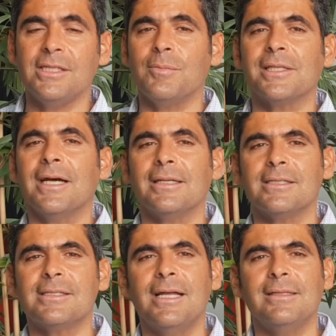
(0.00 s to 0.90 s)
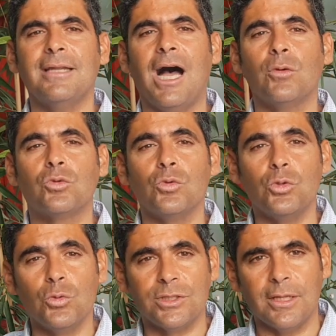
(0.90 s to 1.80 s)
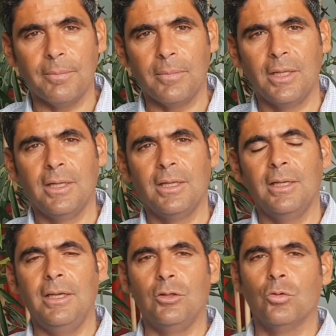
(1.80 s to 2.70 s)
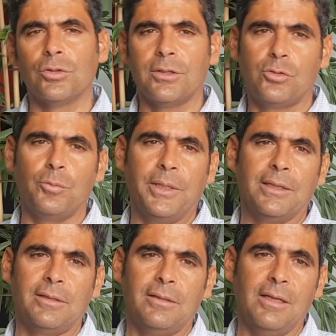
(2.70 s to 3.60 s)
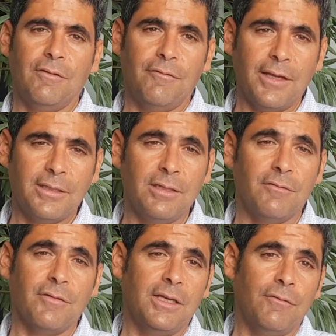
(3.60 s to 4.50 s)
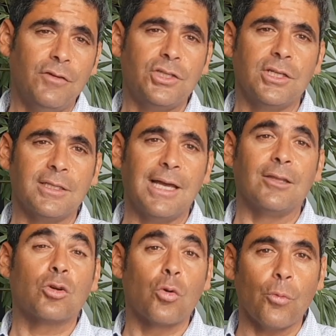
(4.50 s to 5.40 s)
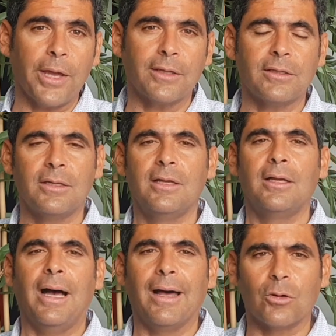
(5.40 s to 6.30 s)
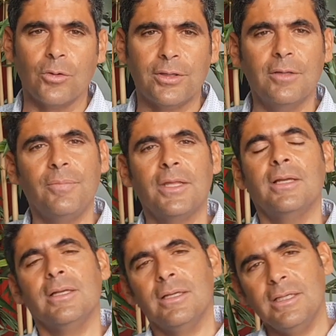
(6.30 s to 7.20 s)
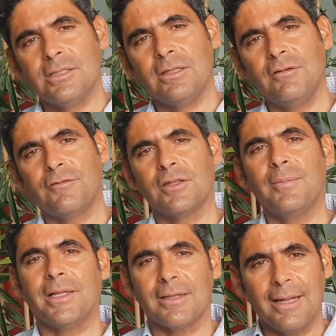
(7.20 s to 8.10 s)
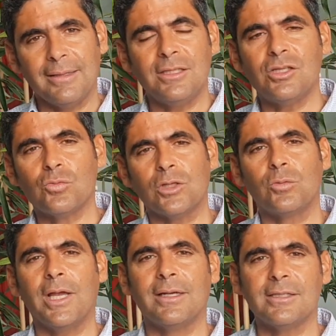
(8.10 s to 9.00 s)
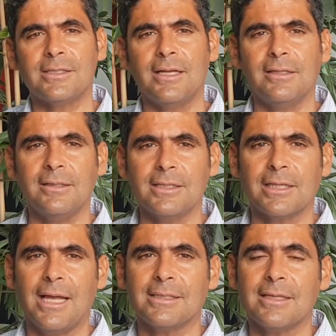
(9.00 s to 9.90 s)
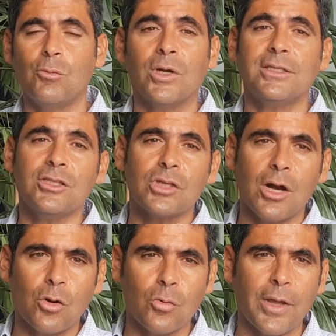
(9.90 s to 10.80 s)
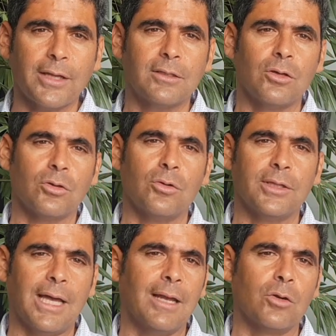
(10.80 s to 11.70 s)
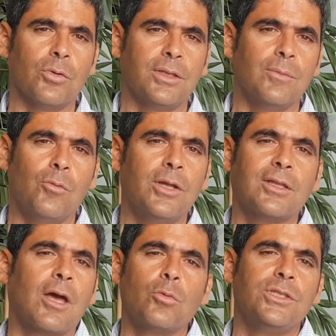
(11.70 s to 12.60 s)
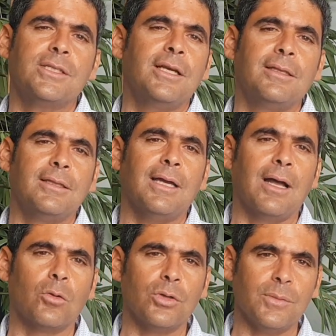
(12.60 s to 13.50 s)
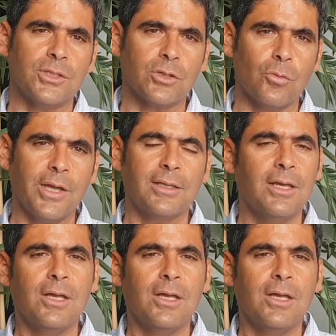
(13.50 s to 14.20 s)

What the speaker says: but understanding how to use them in order to build effective, efficient, and correct algorithm is a different matter. And this is what we understand in this class. What is a correct concurrent algorithm? When can we say that the algorithm is correct?